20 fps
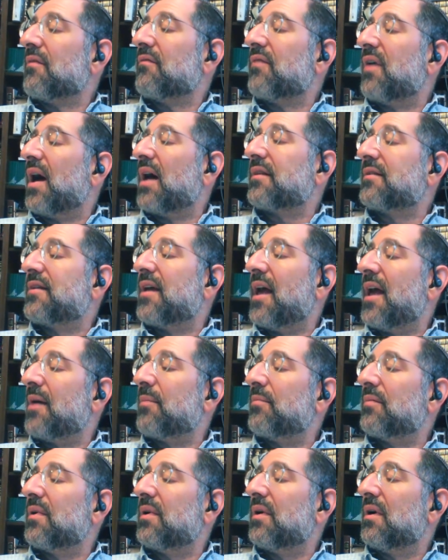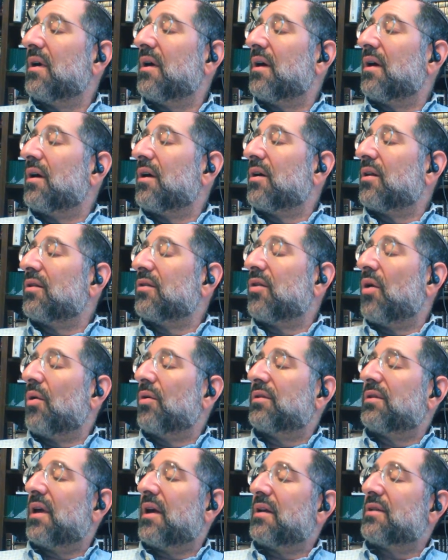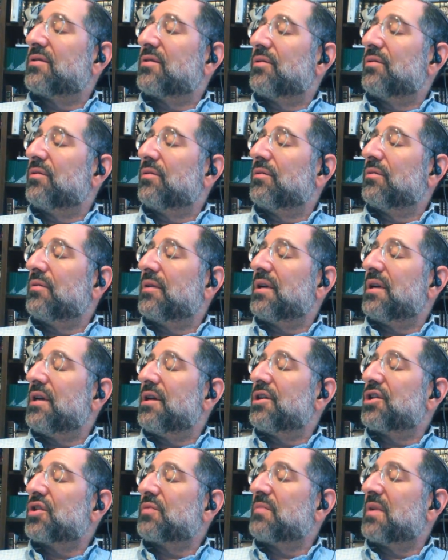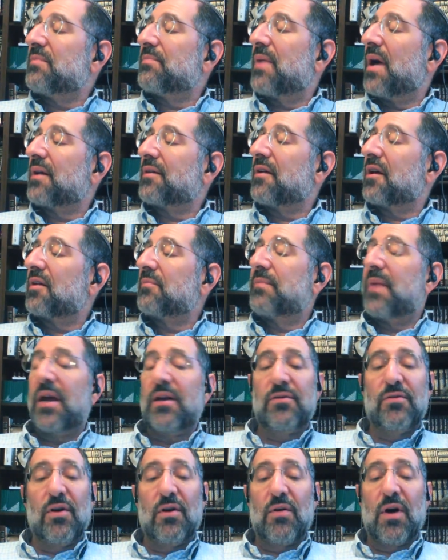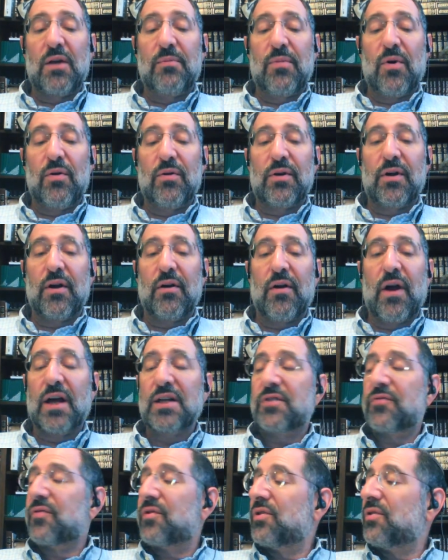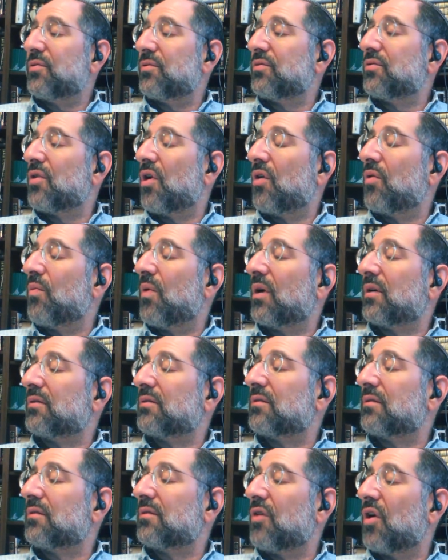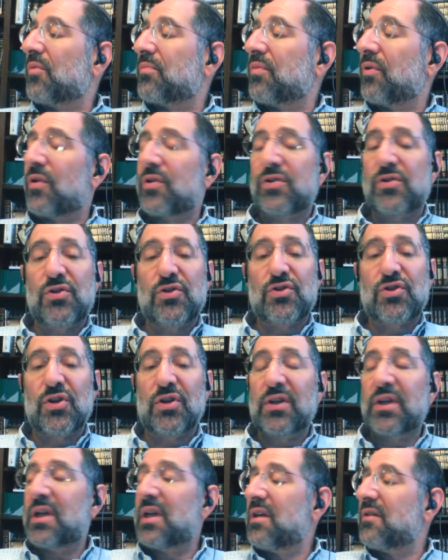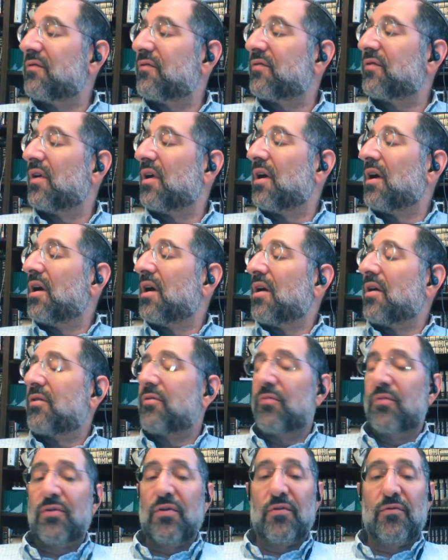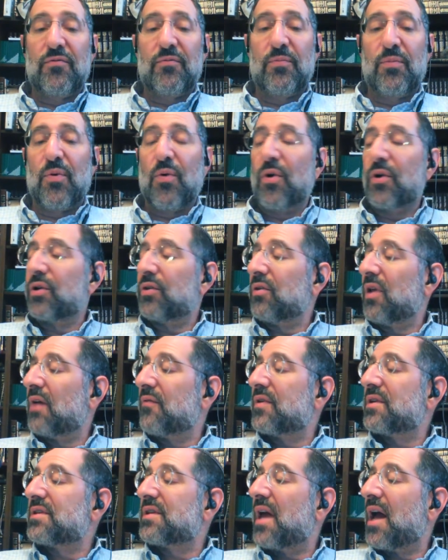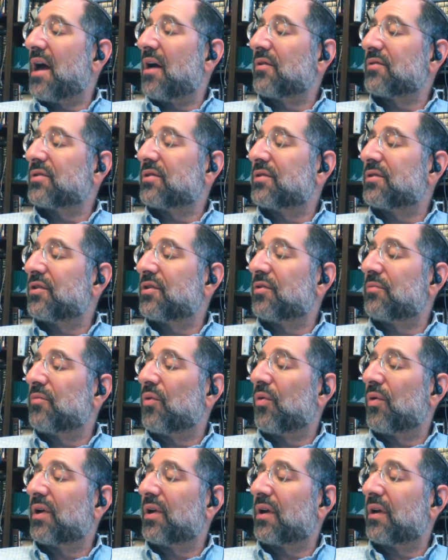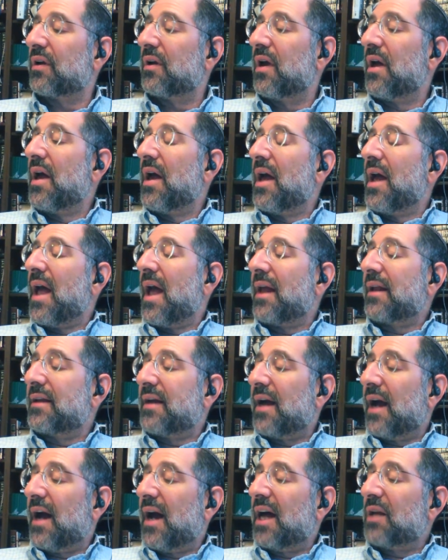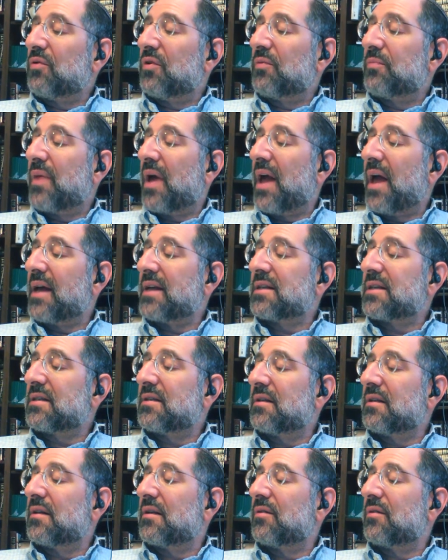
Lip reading: Ve'atem lo tetz'u ish mi petach beito ad boker. As for you, no person should leave through the portal of his house until morning, and God will pass